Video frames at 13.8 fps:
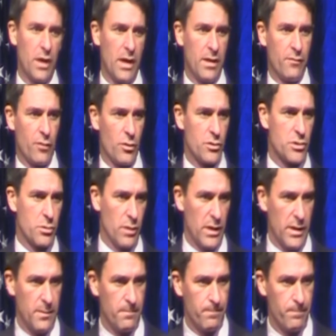
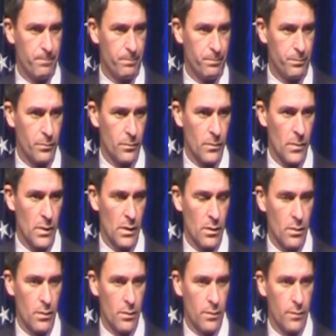anniversary
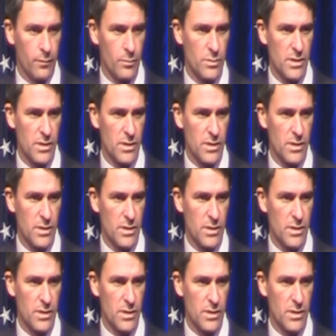from